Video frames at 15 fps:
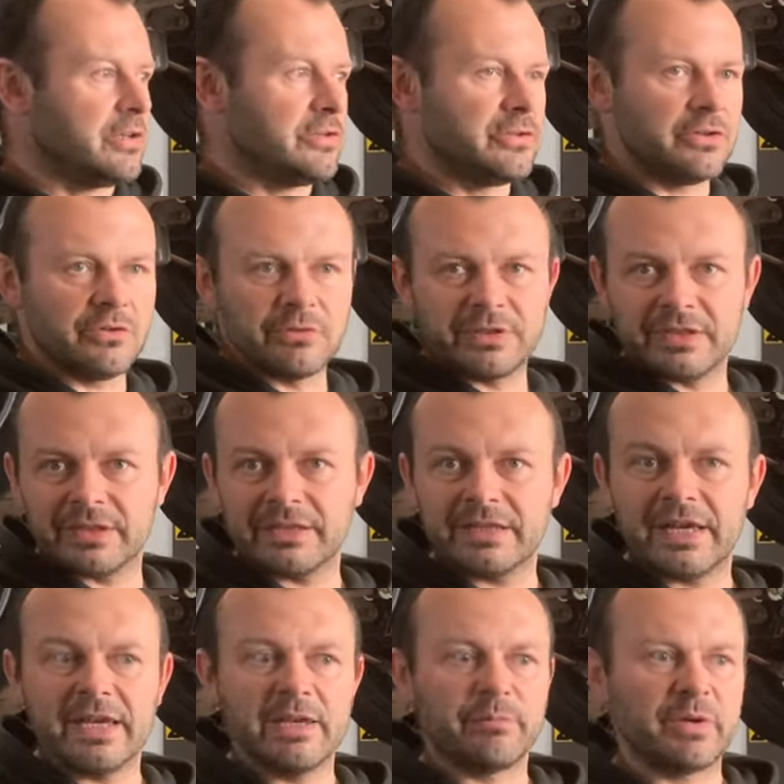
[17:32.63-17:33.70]
not looking at
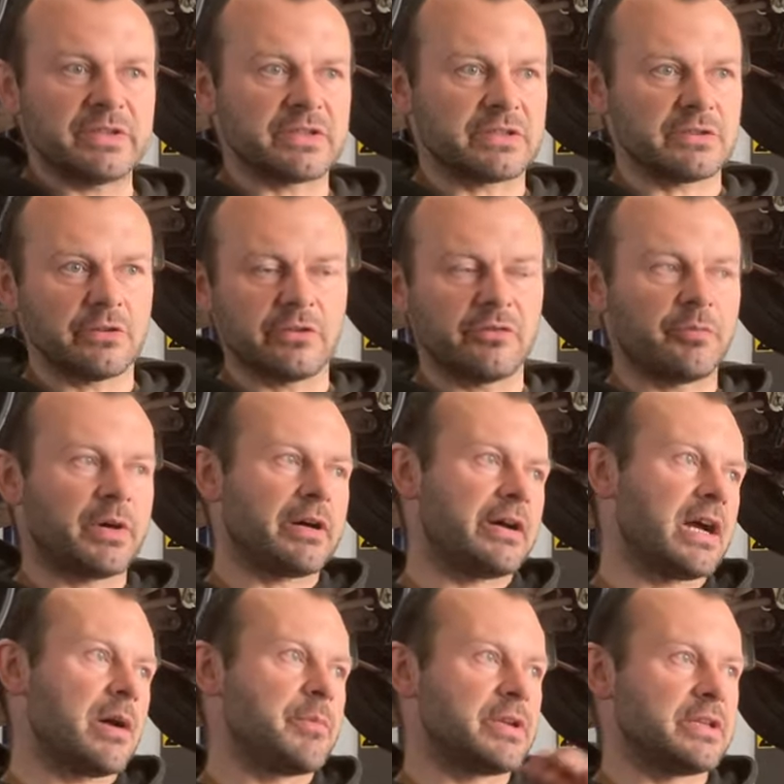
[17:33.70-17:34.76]
the apex, just a lot of fire
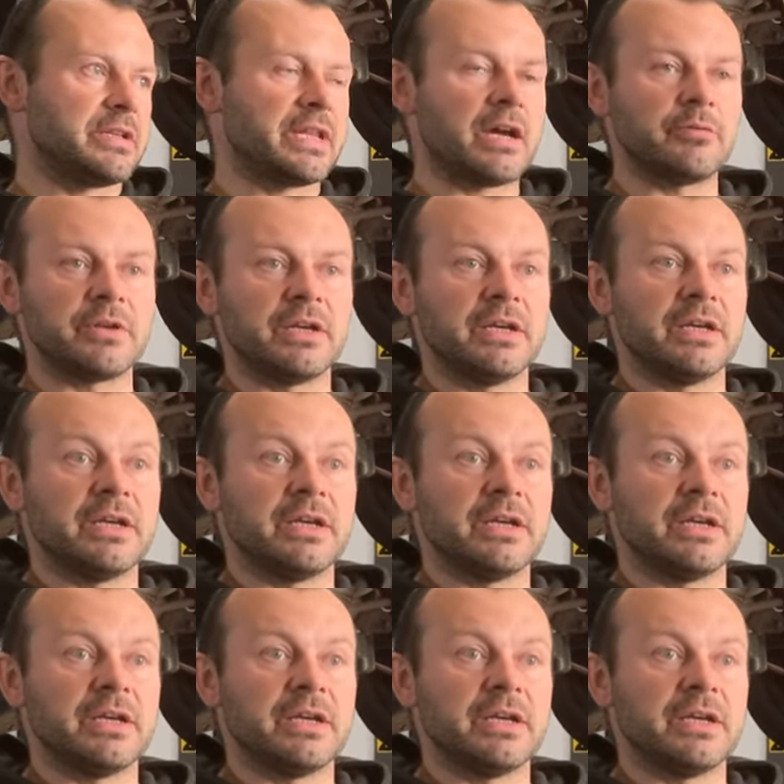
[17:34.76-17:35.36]
hammering down.